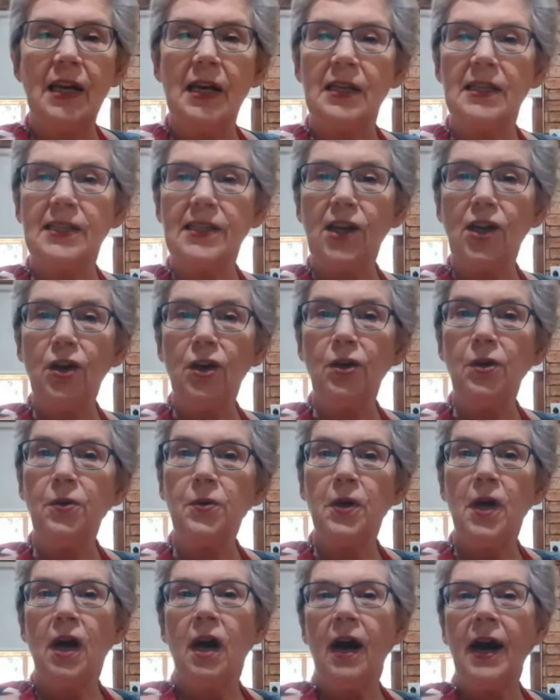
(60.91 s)
So
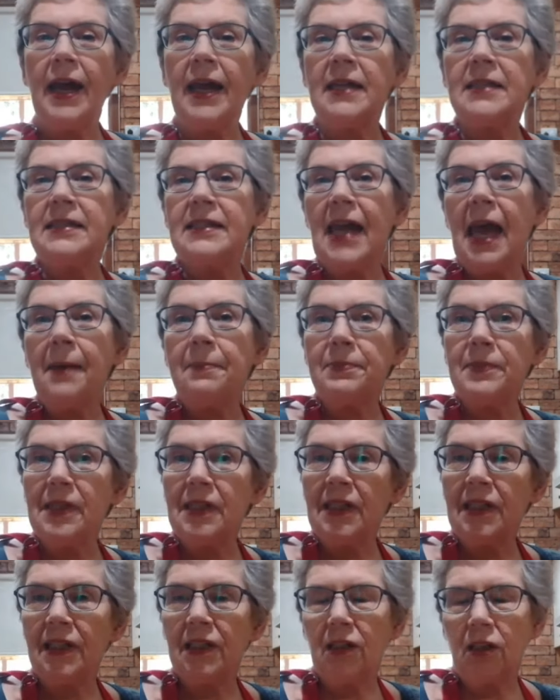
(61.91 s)
I
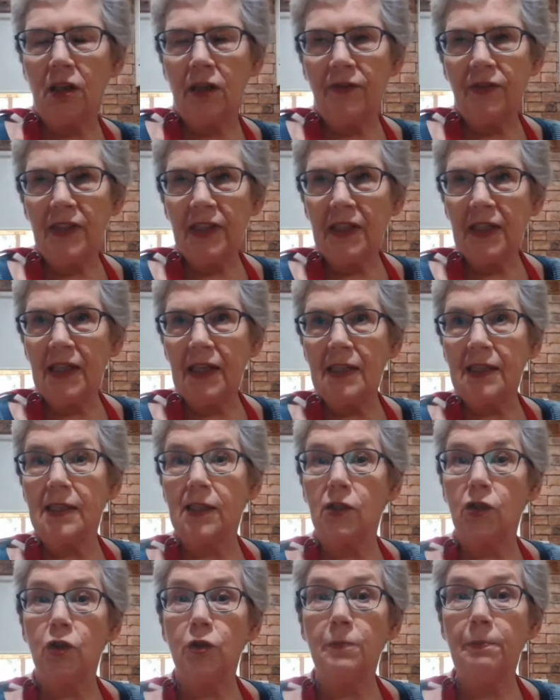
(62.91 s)
adapted it over the years
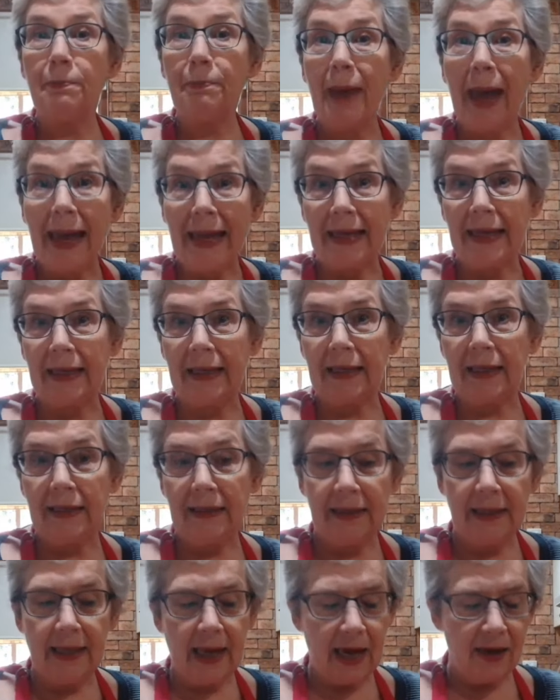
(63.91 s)
to bake
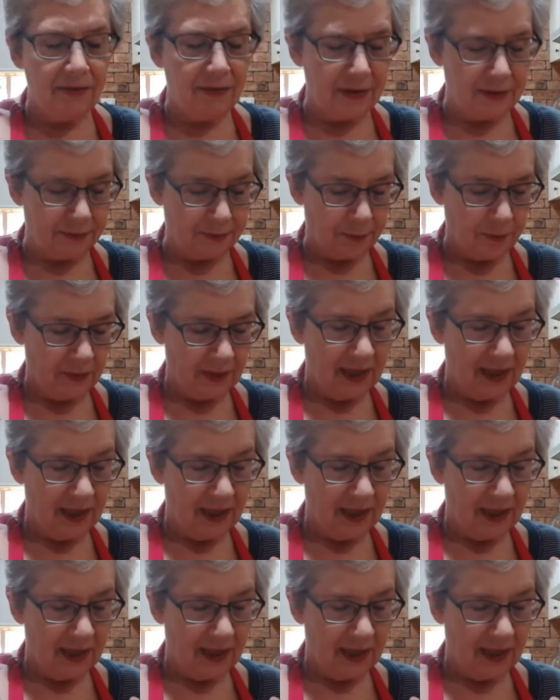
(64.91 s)
in the oven.